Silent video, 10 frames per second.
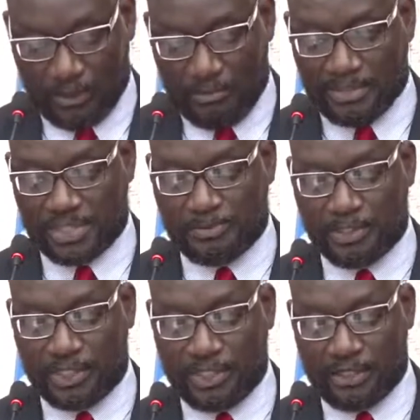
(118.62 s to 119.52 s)
Mr.
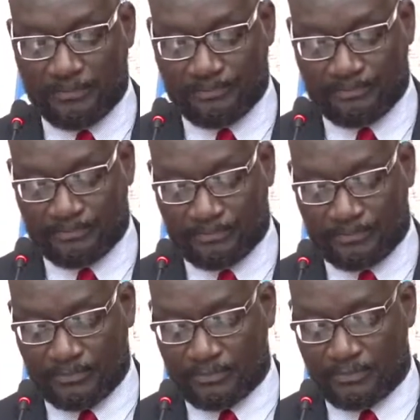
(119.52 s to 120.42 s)
Speaker,
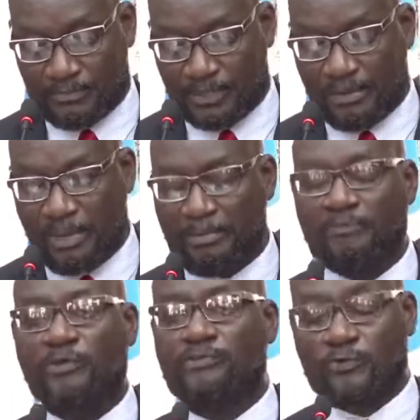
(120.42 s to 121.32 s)
the
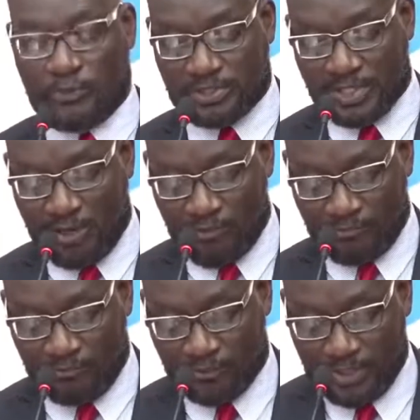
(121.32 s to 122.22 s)
member for Vieux Fort
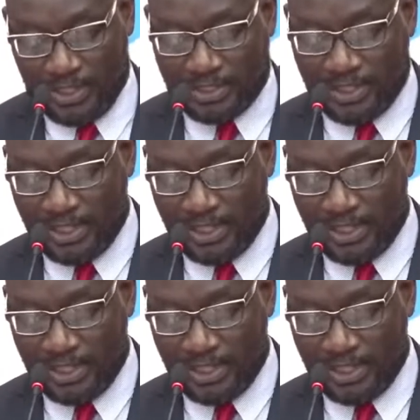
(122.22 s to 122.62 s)
South did